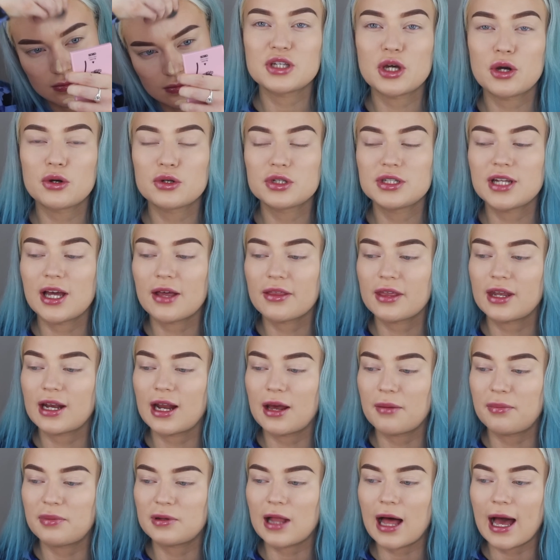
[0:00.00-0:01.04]
So now that
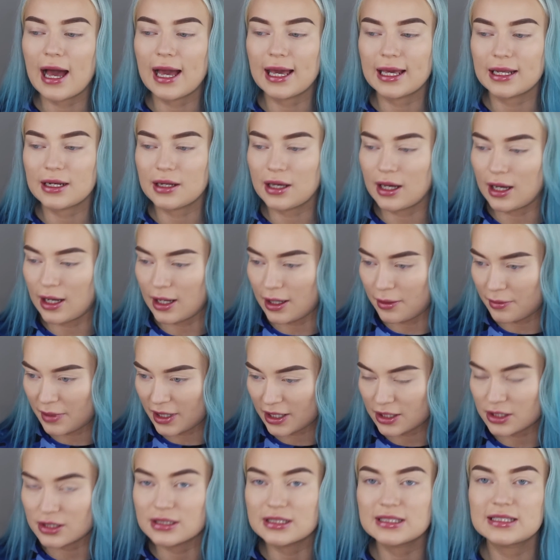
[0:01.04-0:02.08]
I applied
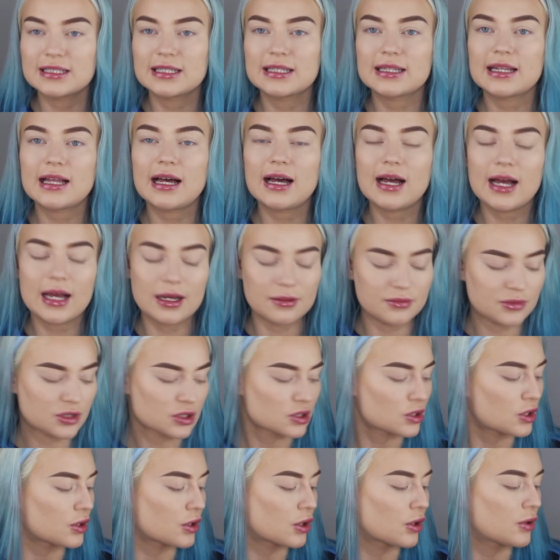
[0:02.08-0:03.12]
my concealer, I'm
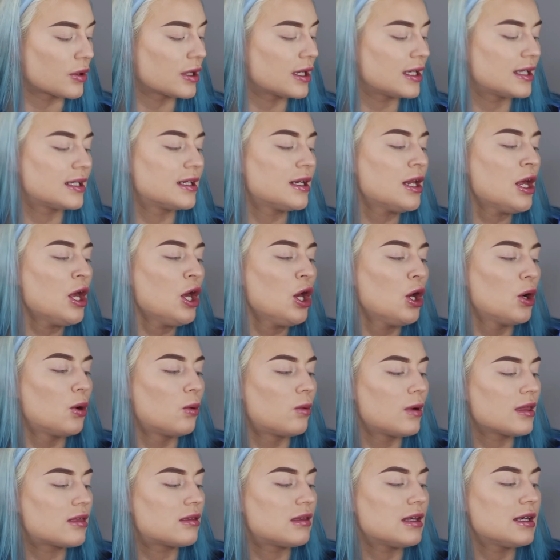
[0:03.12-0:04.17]
just gonna go in
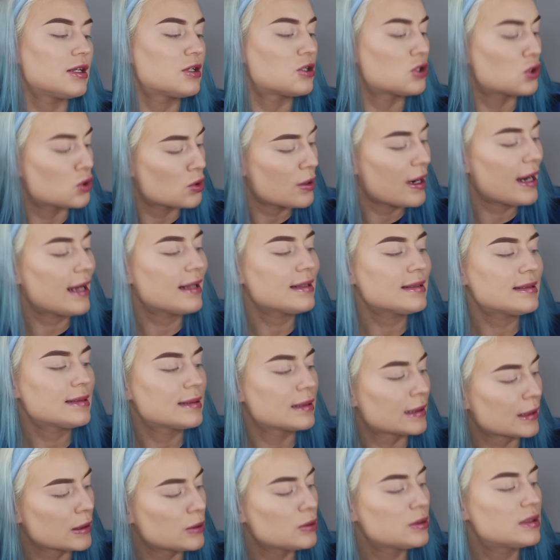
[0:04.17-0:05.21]
with the
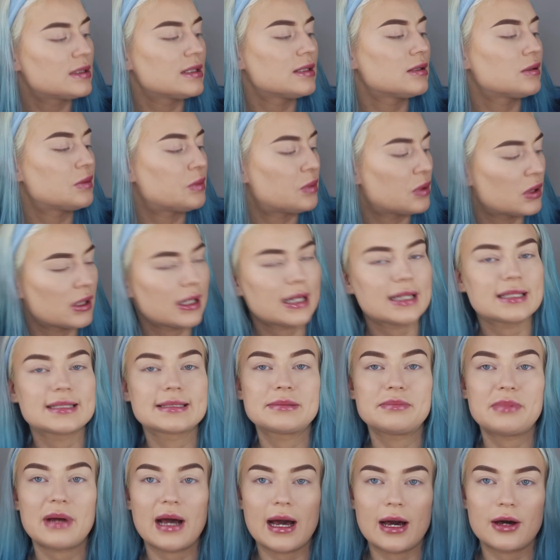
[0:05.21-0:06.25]
translucent
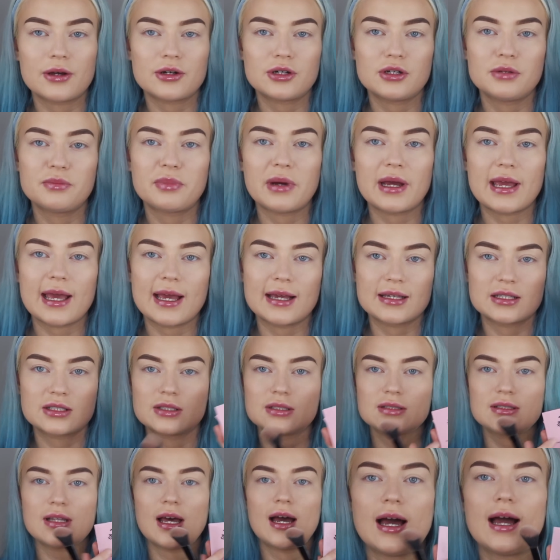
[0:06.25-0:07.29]
pressed powder by
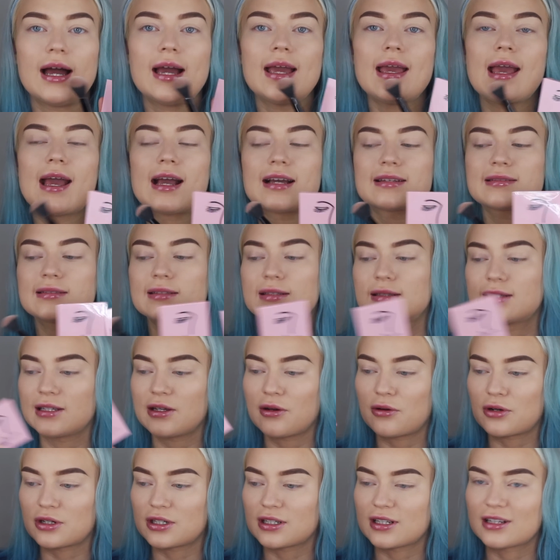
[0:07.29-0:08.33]
ASOS. I
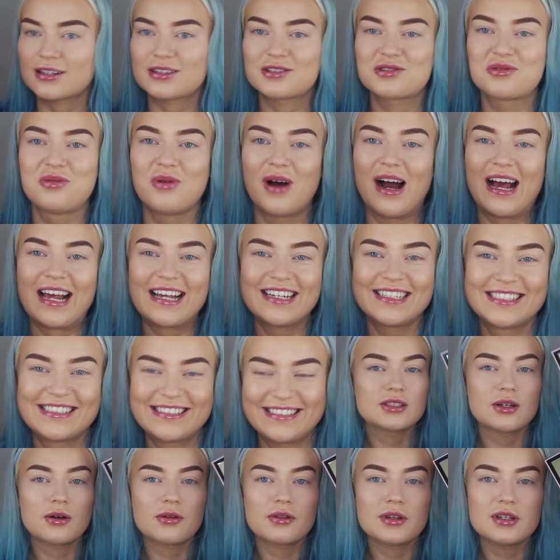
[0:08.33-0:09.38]
accidentally ordered it twice.
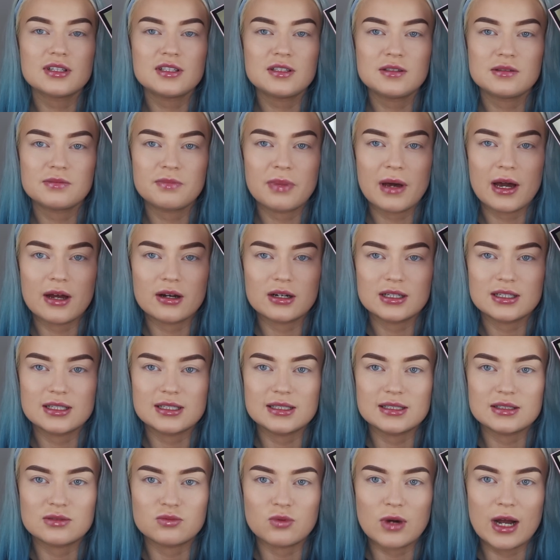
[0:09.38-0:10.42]
So this powder
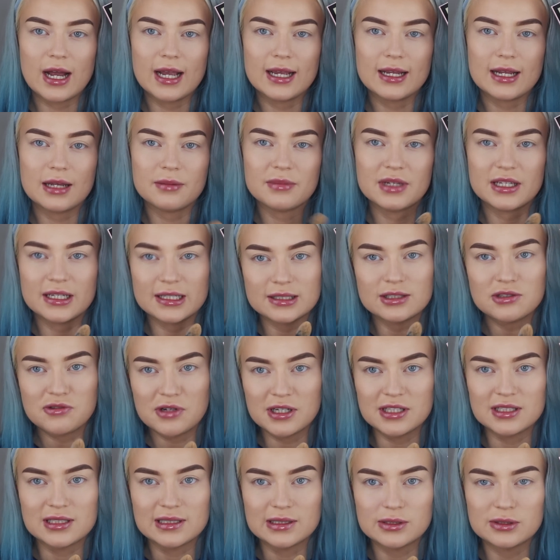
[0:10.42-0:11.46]
is white. I mean, it's
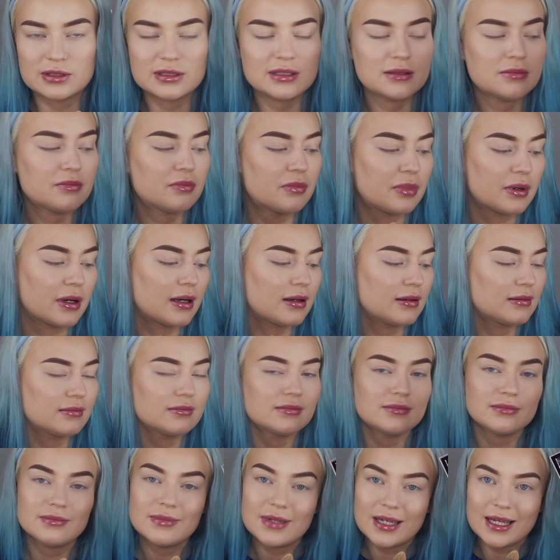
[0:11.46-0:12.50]
translucent, but
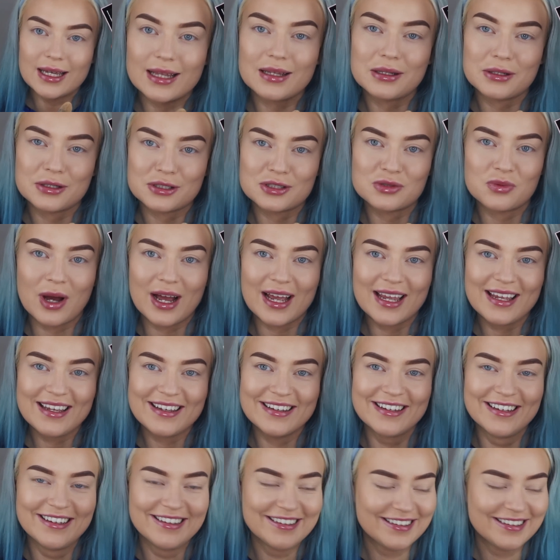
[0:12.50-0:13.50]
it looks white.